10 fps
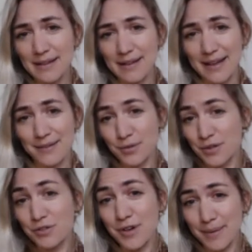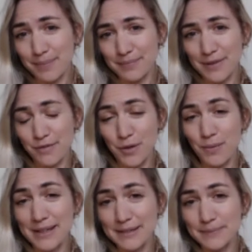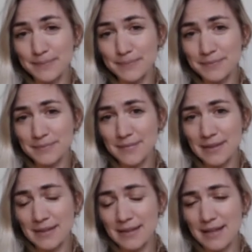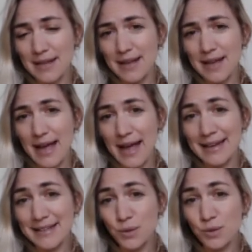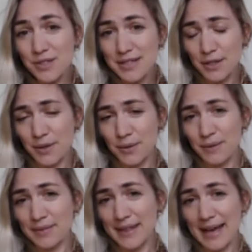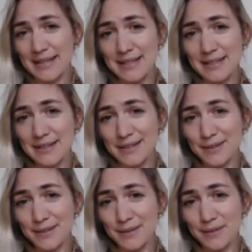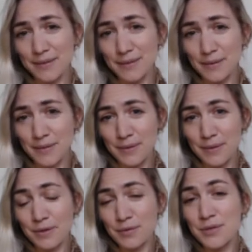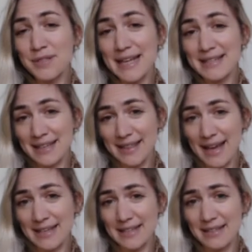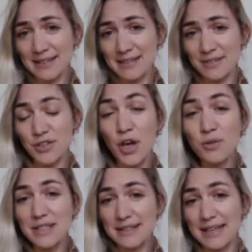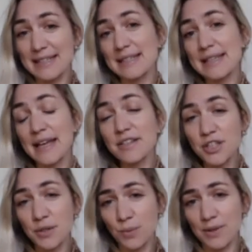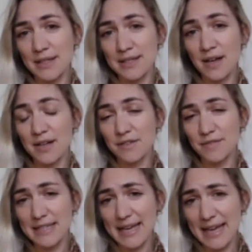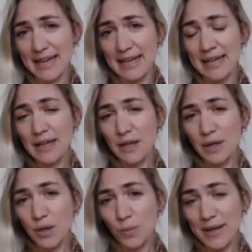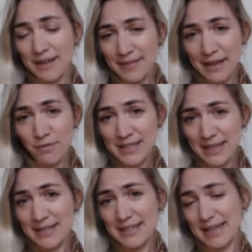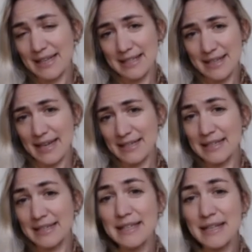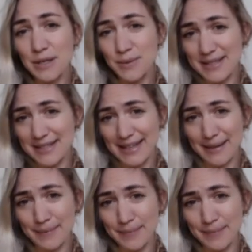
and through the drum, if you will. And also that through setting that note, that intention with the start of the day, we can then return to that state continuously.